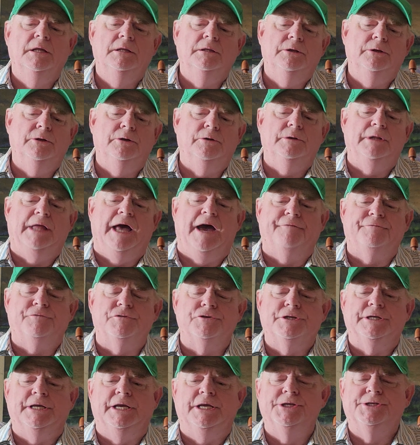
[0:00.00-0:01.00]
Little
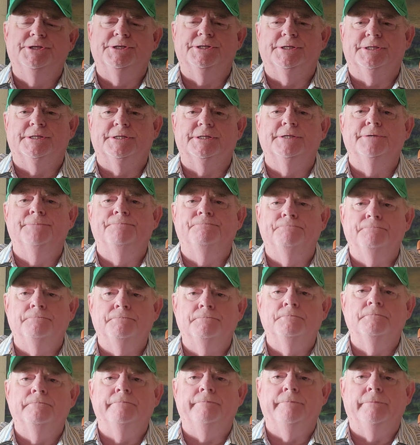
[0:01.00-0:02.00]
aftertastes,
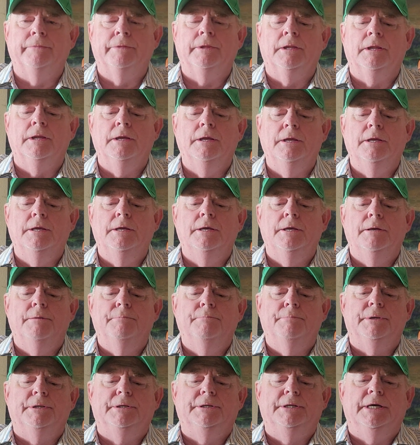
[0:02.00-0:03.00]

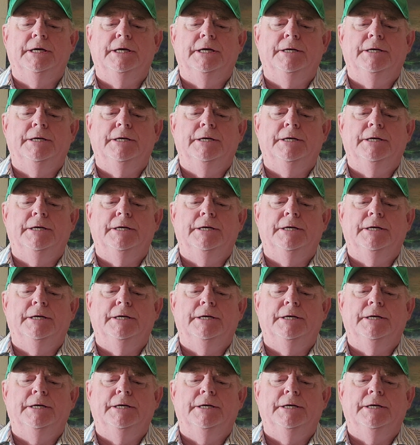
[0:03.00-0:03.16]
but